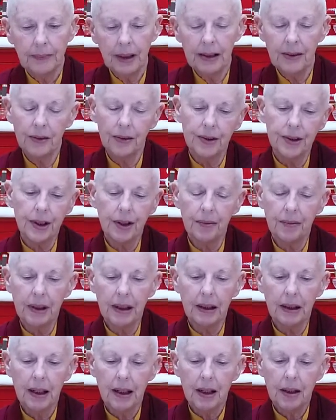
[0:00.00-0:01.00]
And also
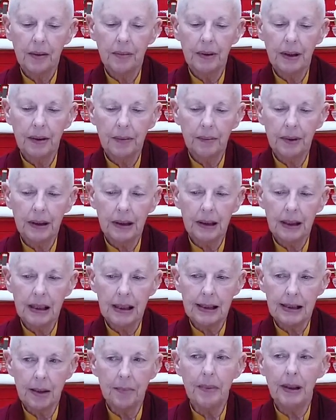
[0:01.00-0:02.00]
we can
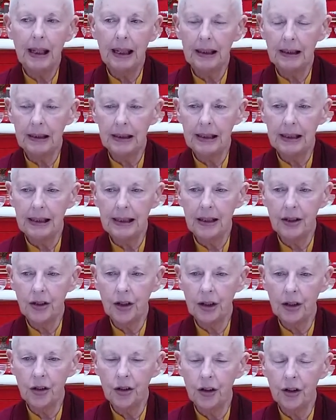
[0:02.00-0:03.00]
assimilate the
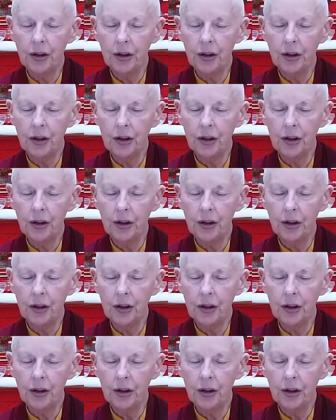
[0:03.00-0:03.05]
teachings.